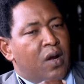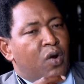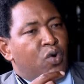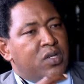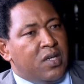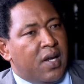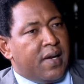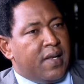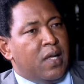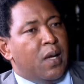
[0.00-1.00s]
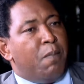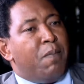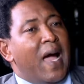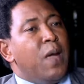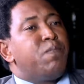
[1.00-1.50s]
Ordinarily,
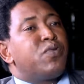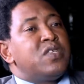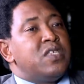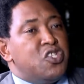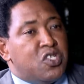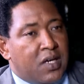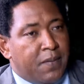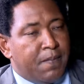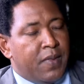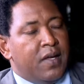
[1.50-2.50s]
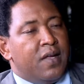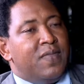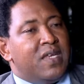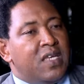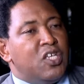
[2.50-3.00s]
by procedure,
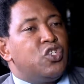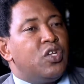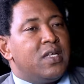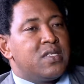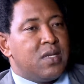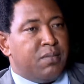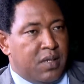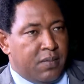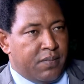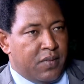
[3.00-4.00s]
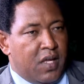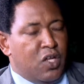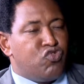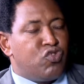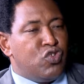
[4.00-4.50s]
the National Assembly
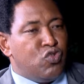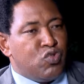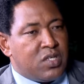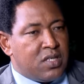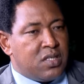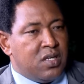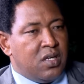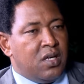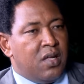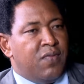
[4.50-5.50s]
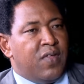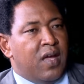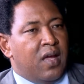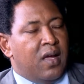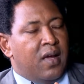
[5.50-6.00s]
introduces
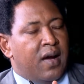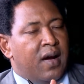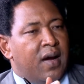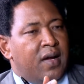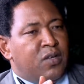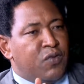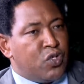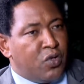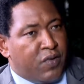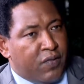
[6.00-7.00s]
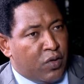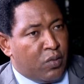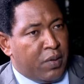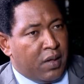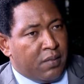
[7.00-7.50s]
the division of revenue
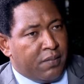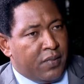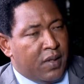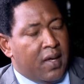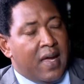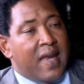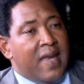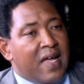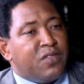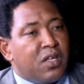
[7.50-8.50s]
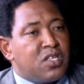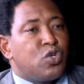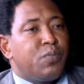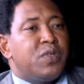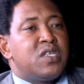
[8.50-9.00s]
bill. nothing
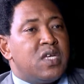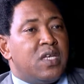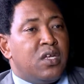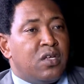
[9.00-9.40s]
stopped the Senate